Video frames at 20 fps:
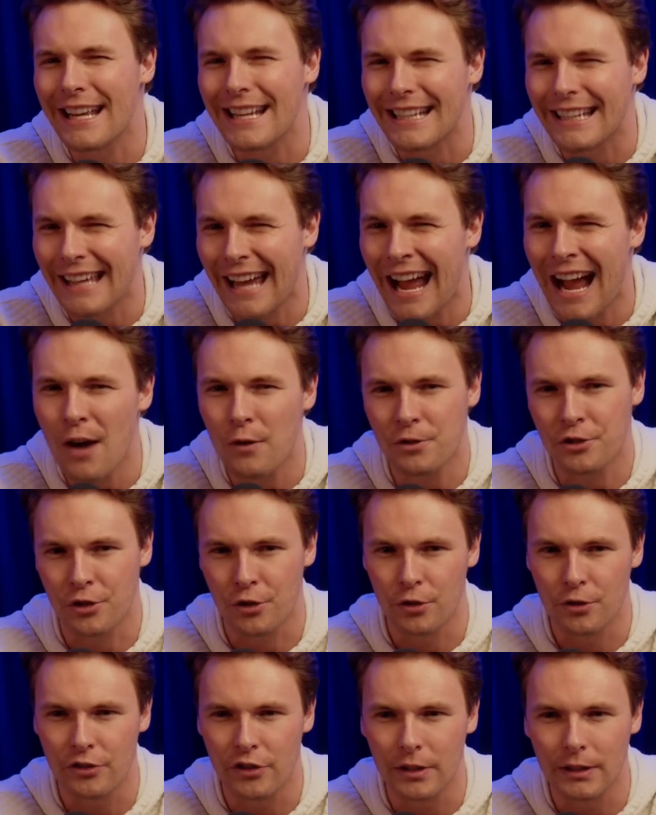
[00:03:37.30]

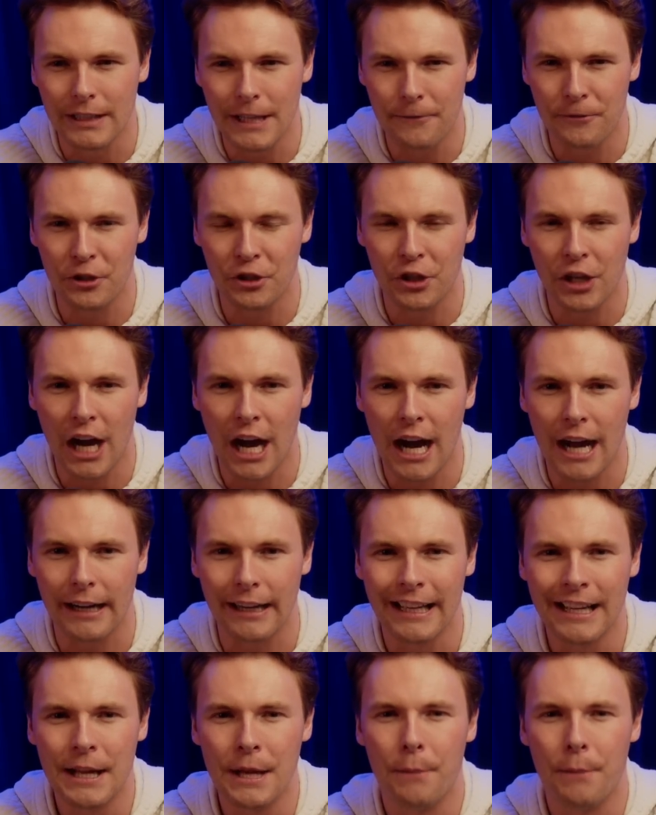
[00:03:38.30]
encountered the living God.